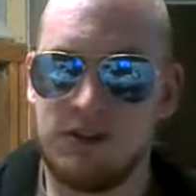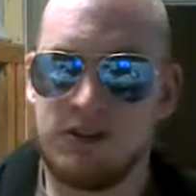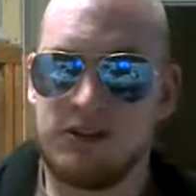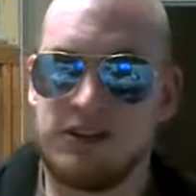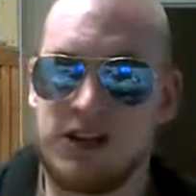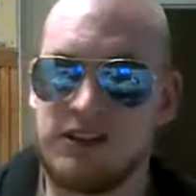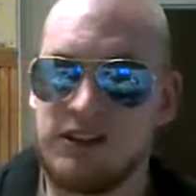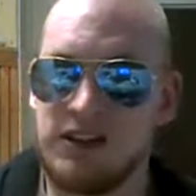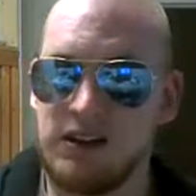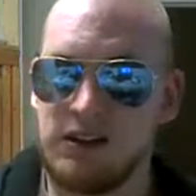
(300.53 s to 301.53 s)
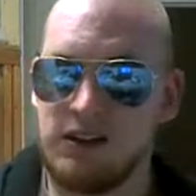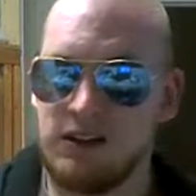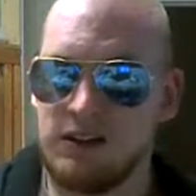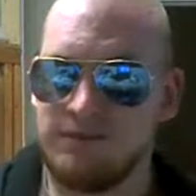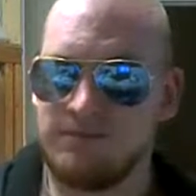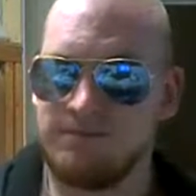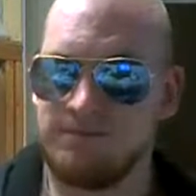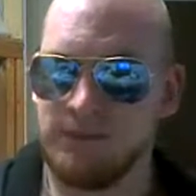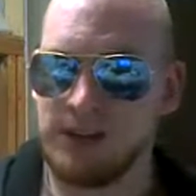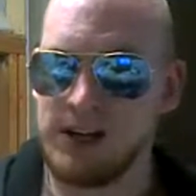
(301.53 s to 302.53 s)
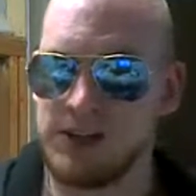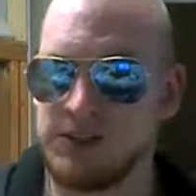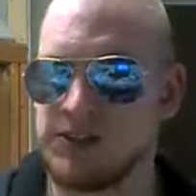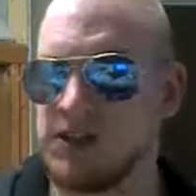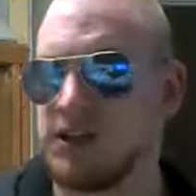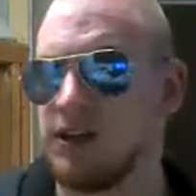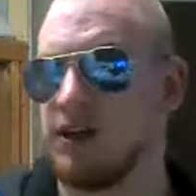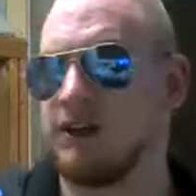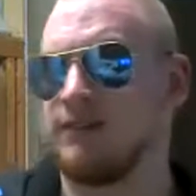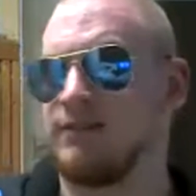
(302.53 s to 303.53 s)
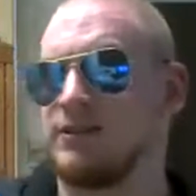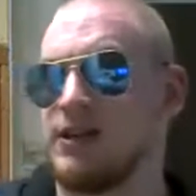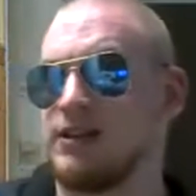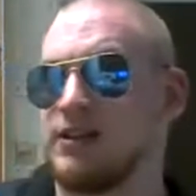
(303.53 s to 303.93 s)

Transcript: take the hit. Let it sink in. Take the